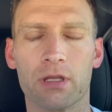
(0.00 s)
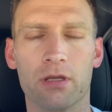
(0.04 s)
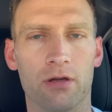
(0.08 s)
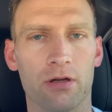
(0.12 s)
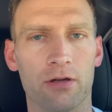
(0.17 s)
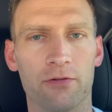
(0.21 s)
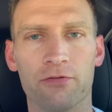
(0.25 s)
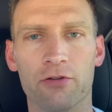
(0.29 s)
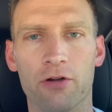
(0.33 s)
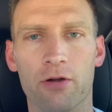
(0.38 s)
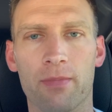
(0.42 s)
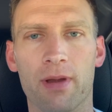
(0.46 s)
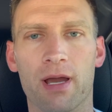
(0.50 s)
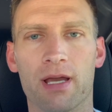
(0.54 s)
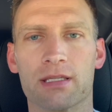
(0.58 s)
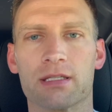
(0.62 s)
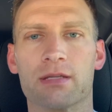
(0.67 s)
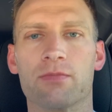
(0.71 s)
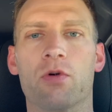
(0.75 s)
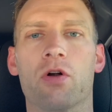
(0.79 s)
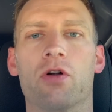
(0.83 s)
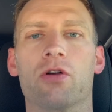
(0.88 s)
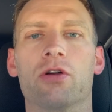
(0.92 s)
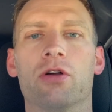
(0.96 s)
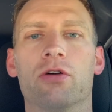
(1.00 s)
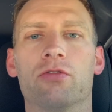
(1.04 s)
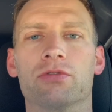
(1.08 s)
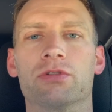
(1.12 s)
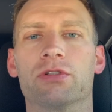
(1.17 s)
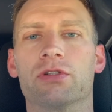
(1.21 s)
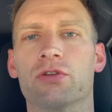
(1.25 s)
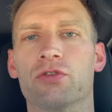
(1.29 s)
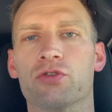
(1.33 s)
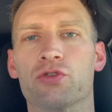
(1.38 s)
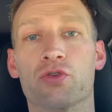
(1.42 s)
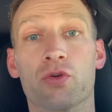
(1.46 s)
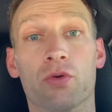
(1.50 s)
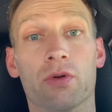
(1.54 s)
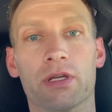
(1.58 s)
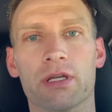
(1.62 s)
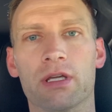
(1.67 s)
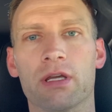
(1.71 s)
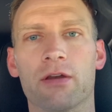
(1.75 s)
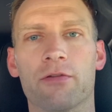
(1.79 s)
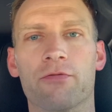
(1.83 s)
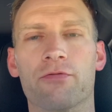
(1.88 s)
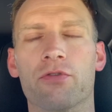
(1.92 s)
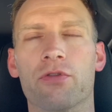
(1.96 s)
If you're a basketball coach and you're
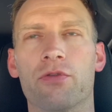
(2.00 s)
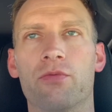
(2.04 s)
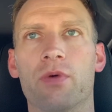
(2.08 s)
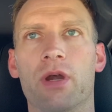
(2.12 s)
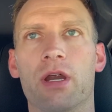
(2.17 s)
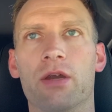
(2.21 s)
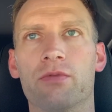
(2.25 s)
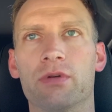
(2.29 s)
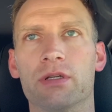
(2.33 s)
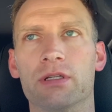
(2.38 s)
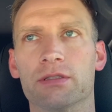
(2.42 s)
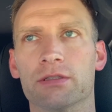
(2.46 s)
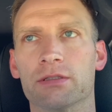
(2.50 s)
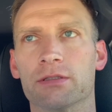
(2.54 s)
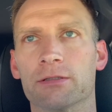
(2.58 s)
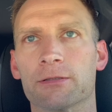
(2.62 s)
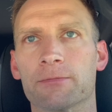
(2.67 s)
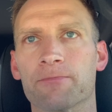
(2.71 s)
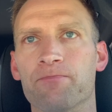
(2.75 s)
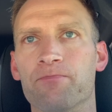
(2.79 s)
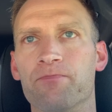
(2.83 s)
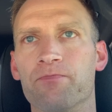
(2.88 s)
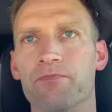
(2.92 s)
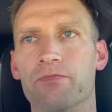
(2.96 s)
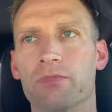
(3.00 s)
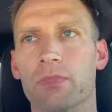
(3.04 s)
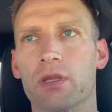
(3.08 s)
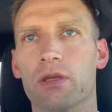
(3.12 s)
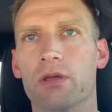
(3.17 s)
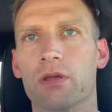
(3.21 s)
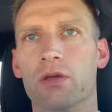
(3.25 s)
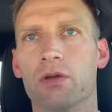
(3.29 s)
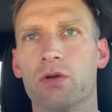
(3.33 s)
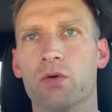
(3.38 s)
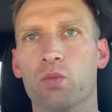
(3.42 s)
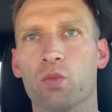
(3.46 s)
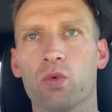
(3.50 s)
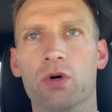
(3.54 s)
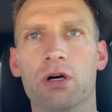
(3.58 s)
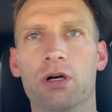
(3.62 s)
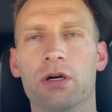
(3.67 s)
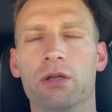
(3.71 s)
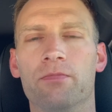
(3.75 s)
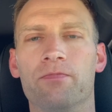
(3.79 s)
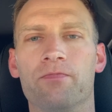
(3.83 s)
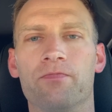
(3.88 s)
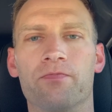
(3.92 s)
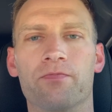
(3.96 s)
truly in it for the right reasons.
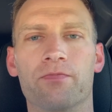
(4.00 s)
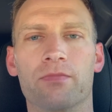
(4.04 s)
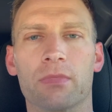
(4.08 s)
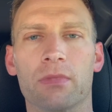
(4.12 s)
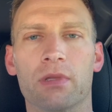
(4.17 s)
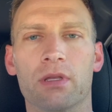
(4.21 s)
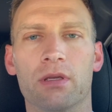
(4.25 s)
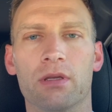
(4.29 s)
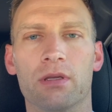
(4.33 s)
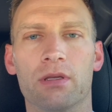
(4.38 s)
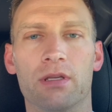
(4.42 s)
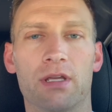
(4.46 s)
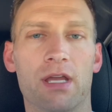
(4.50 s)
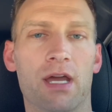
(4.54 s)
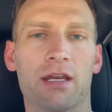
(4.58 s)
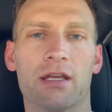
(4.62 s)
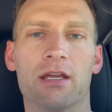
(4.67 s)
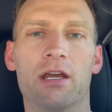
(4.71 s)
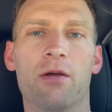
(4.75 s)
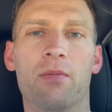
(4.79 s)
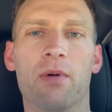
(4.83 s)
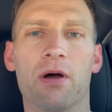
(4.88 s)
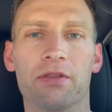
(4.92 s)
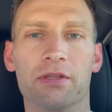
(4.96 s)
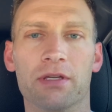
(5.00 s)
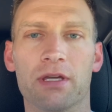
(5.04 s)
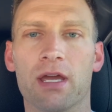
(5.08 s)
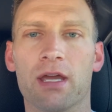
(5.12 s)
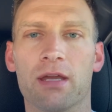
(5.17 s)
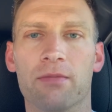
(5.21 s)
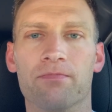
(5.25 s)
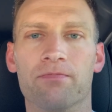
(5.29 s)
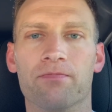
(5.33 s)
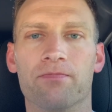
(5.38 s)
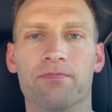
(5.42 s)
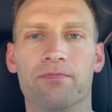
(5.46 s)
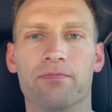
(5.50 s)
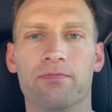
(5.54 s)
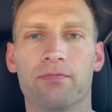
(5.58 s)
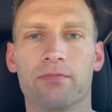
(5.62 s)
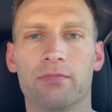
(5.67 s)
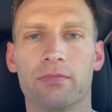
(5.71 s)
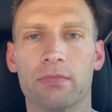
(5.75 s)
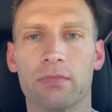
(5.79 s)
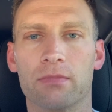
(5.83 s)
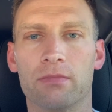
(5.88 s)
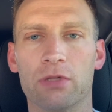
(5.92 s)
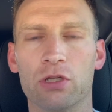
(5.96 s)
One, you got to care about the game.
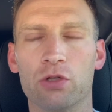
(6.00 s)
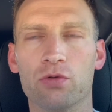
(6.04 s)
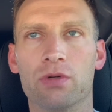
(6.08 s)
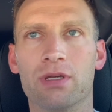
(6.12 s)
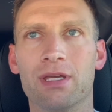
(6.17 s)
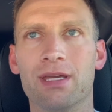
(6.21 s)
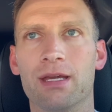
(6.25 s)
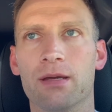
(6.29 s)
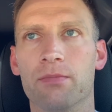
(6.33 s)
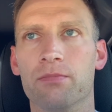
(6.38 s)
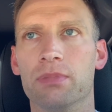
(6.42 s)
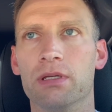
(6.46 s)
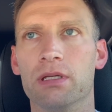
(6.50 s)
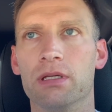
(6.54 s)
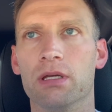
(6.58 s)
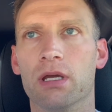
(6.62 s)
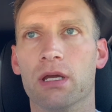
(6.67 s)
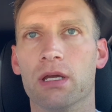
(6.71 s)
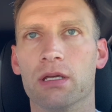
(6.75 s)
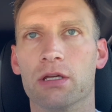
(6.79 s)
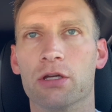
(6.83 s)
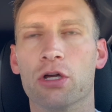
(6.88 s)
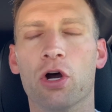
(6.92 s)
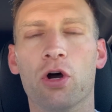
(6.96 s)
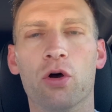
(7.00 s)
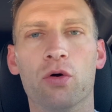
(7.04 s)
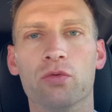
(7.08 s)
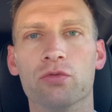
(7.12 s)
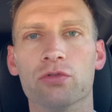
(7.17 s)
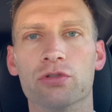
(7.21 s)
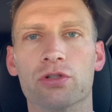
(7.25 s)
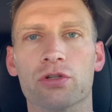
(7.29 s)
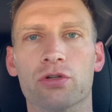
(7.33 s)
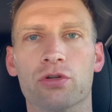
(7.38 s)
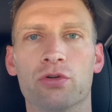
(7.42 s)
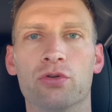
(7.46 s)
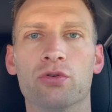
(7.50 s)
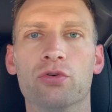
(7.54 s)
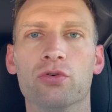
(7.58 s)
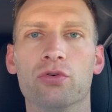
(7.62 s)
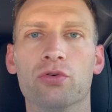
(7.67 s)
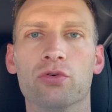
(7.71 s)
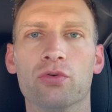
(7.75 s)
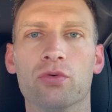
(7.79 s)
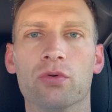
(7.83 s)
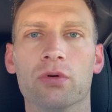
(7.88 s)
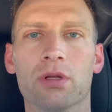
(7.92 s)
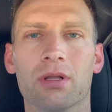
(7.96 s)
You can't be a coach
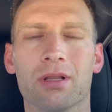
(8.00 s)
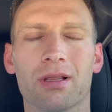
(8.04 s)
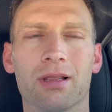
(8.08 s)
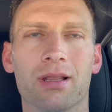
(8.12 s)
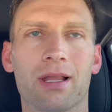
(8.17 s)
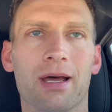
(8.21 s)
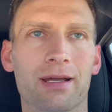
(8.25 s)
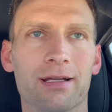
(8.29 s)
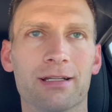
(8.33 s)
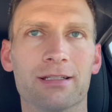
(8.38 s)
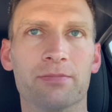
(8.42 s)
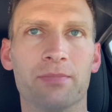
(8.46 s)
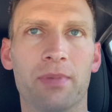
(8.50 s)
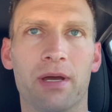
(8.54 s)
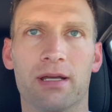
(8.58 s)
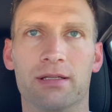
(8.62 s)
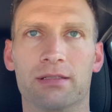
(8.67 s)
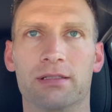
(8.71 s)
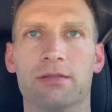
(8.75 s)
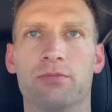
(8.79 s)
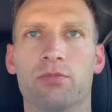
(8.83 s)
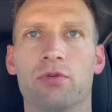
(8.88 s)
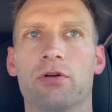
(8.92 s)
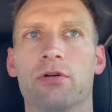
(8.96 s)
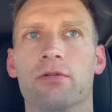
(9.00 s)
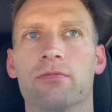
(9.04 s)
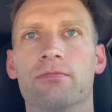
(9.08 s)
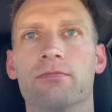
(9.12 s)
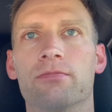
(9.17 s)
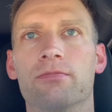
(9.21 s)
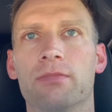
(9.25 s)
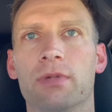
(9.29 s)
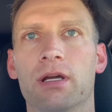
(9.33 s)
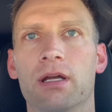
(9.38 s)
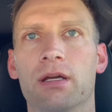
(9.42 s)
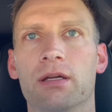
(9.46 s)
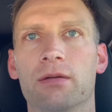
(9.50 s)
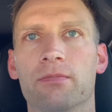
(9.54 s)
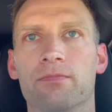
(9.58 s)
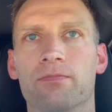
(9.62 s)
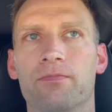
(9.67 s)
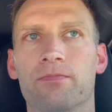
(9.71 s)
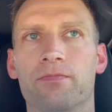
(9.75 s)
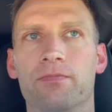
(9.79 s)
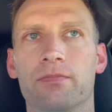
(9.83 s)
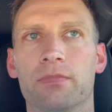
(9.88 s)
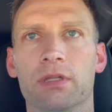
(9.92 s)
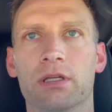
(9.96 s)
who likes basketball, right?
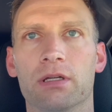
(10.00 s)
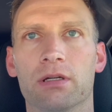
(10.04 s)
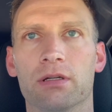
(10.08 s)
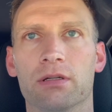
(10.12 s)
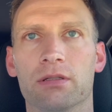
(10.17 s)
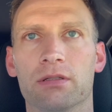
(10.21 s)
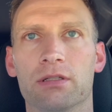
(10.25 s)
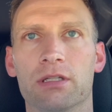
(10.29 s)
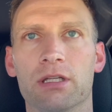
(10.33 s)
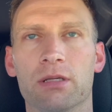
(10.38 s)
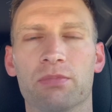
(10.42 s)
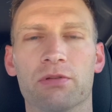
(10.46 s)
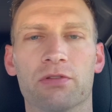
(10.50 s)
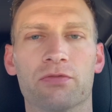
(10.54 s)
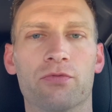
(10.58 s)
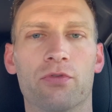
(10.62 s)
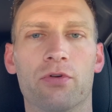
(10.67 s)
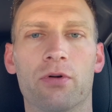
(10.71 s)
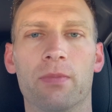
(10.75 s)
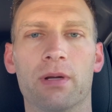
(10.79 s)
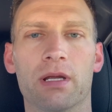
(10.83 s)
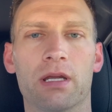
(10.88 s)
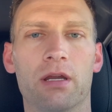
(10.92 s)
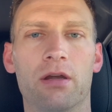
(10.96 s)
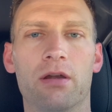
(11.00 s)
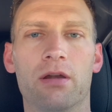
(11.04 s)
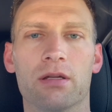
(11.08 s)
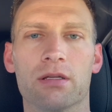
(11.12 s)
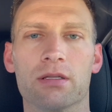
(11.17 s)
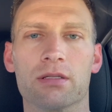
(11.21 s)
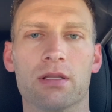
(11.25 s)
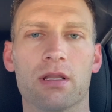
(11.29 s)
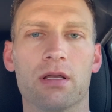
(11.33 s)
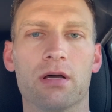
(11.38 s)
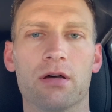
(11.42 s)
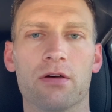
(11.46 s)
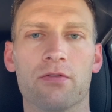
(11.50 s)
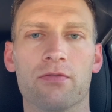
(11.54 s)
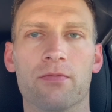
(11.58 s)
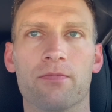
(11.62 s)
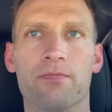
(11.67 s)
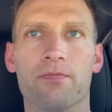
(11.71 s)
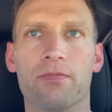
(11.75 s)
The deepest form of caring is love,